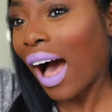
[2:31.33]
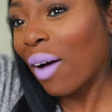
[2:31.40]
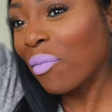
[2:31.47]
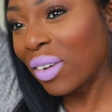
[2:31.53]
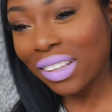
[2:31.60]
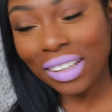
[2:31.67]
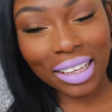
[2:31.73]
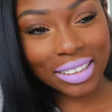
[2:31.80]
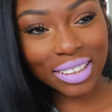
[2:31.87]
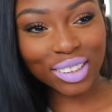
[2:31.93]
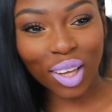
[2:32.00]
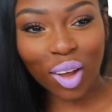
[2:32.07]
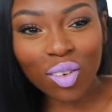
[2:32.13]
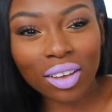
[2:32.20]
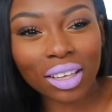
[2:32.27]
I mean, it's
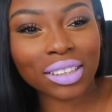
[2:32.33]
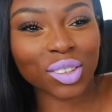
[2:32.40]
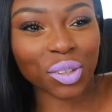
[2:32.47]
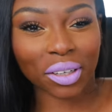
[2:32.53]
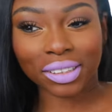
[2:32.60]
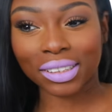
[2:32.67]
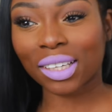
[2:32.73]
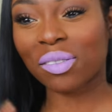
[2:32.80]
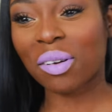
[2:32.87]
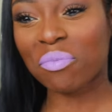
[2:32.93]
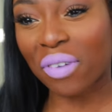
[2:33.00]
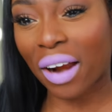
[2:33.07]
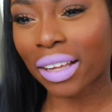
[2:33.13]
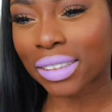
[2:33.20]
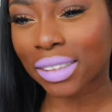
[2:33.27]
so interesting
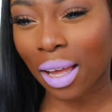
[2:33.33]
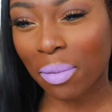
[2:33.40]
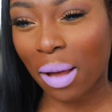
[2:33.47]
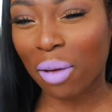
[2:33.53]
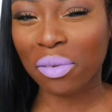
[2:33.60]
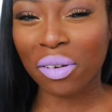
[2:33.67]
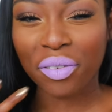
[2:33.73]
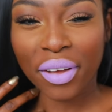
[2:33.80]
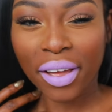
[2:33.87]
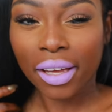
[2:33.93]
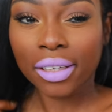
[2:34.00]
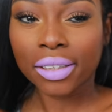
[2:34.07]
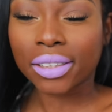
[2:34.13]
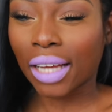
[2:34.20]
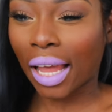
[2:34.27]
when brands come out with
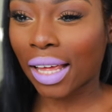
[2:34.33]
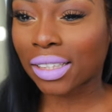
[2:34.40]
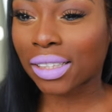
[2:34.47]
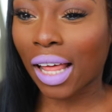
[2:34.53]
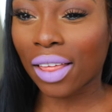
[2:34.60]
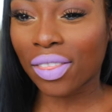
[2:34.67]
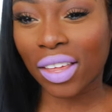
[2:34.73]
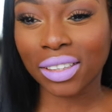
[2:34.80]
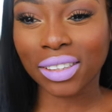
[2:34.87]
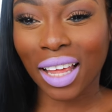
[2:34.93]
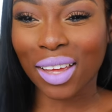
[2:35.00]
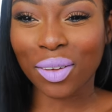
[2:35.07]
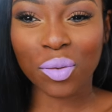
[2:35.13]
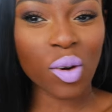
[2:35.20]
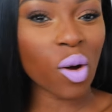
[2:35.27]
shades like this,
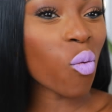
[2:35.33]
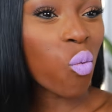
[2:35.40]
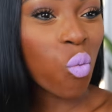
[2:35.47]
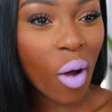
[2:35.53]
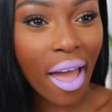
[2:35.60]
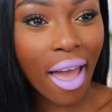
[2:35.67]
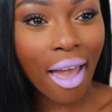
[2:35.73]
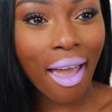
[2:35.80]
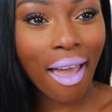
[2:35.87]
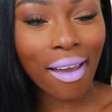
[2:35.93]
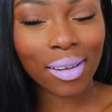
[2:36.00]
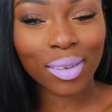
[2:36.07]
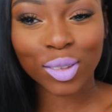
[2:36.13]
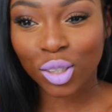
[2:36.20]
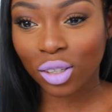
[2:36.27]
like,
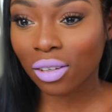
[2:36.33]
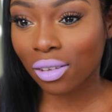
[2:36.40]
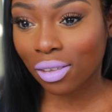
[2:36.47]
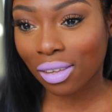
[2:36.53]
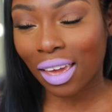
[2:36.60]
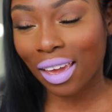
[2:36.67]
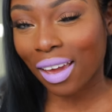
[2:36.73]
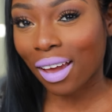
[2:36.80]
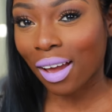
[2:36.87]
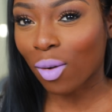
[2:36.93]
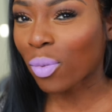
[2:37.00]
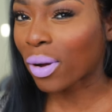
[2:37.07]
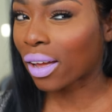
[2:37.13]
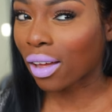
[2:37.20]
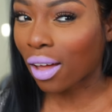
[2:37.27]
where do you think
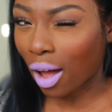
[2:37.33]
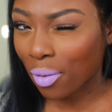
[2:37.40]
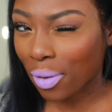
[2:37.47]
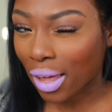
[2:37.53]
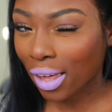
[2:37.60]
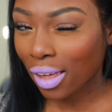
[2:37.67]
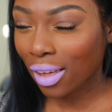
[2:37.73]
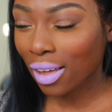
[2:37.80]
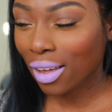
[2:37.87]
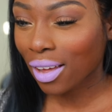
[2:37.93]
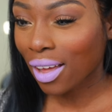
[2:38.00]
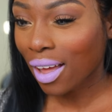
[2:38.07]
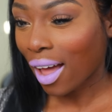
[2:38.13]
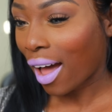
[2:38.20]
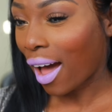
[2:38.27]
we're going?
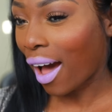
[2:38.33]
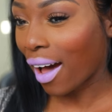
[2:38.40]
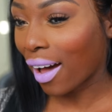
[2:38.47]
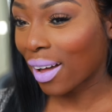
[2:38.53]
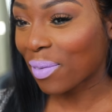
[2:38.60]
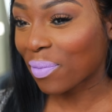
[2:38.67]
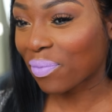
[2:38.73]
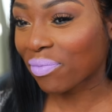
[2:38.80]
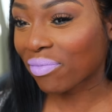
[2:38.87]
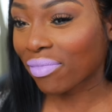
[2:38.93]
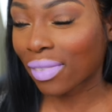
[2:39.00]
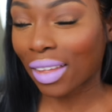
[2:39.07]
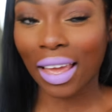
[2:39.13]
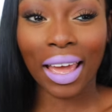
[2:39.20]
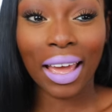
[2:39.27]

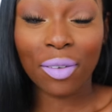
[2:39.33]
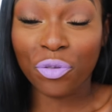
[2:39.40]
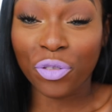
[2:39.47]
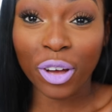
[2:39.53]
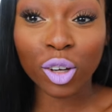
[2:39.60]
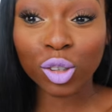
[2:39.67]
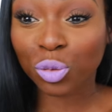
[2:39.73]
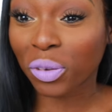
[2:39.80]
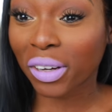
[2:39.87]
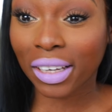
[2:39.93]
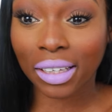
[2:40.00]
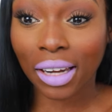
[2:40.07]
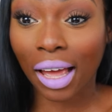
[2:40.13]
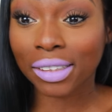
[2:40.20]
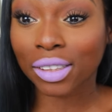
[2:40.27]
It feels
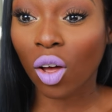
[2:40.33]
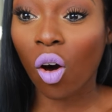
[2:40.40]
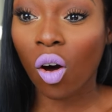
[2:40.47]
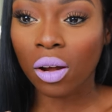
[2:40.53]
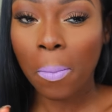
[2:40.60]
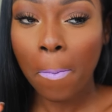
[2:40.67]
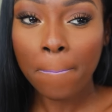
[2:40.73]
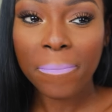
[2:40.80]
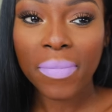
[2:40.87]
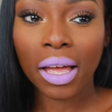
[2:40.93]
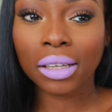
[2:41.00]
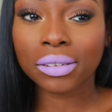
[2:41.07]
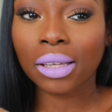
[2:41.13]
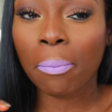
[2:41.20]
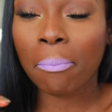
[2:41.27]
really nice on.
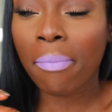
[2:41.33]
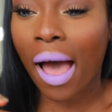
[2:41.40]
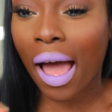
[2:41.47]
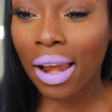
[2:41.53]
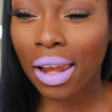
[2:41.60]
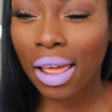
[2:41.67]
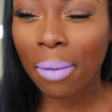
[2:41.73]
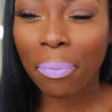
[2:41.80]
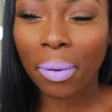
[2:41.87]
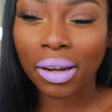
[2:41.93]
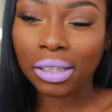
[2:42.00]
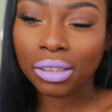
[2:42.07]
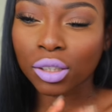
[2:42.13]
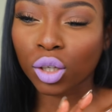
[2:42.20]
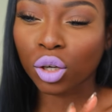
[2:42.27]
It's a matte lip, but
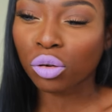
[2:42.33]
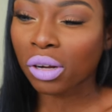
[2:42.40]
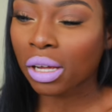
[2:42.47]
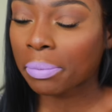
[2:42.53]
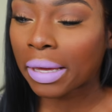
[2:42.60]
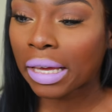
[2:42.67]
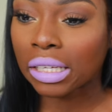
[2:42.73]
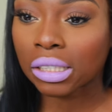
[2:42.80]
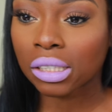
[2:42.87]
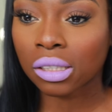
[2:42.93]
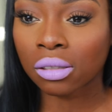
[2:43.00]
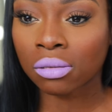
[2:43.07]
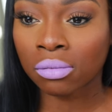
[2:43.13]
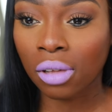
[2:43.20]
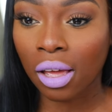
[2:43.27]
it's creamy,
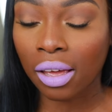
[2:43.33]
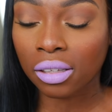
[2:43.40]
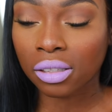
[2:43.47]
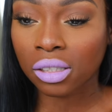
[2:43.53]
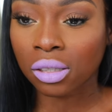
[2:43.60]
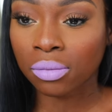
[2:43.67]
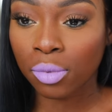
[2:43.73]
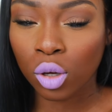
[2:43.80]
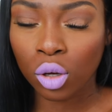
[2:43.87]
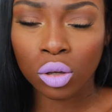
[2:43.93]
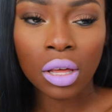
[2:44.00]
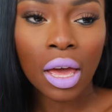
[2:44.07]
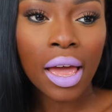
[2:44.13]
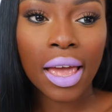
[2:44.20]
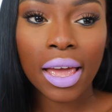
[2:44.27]
it's
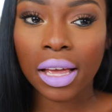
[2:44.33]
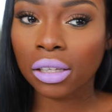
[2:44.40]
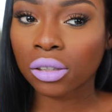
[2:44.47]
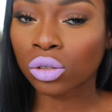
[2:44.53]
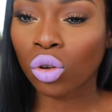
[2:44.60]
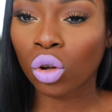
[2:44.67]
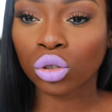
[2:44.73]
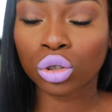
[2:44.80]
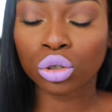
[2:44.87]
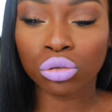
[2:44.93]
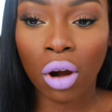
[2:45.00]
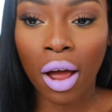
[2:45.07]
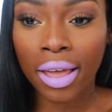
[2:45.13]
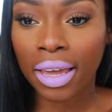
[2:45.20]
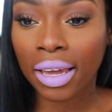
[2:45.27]
smooth, it is not
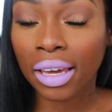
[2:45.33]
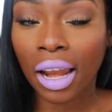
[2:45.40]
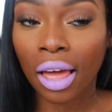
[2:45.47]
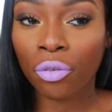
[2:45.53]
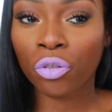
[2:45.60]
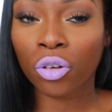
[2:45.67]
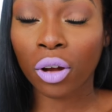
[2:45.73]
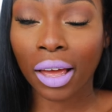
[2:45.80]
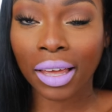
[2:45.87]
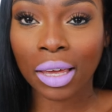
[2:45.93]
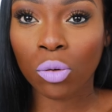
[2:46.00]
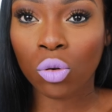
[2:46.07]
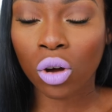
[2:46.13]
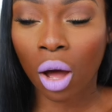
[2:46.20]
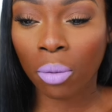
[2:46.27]
drying, and I feel like
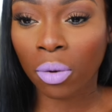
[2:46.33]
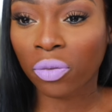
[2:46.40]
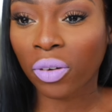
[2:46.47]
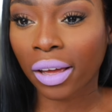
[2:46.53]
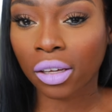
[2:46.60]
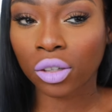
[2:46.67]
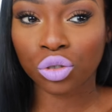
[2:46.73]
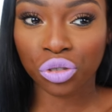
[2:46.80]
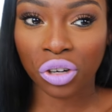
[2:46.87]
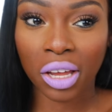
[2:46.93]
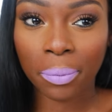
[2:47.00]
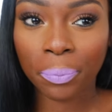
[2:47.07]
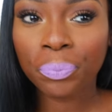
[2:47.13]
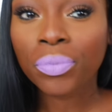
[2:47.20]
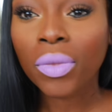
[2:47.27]
it will come off like a
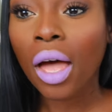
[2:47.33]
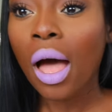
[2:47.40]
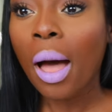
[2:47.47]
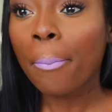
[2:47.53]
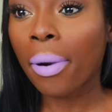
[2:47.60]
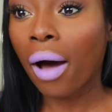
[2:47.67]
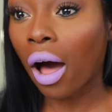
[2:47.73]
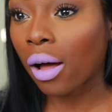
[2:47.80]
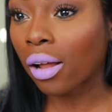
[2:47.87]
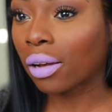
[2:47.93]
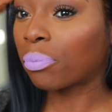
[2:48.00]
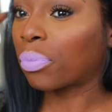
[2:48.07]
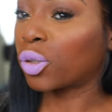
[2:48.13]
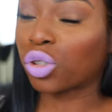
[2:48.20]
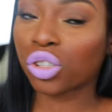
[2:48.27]
dream.
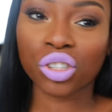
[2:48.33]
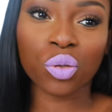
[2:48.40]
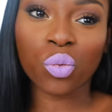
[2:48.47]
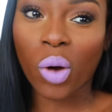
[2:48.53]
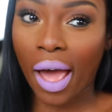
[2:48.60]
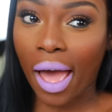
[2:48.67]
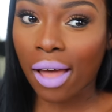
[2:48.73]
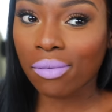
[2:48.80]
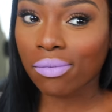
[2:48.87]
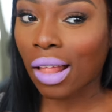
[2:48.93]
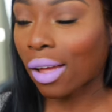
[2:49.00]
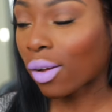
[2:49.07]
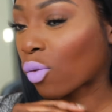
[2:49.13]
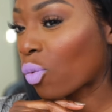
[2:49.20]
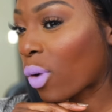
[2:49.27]
But Patricia, where?
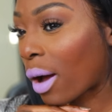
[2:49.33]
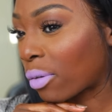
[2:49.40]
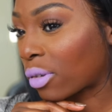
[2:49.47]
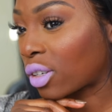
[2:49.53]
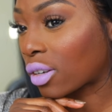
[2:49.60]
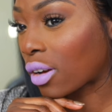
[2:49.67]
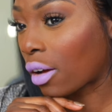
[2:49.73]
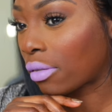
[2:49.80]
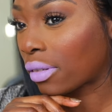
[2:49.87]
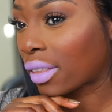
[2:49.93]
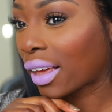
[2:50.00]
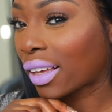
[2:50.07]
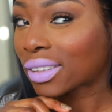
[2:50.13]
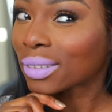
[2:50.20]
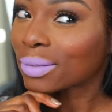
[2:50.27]
Like, where would you go with
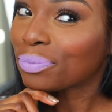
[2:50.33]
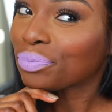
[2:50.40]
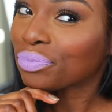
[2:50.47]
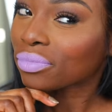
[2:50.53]
this?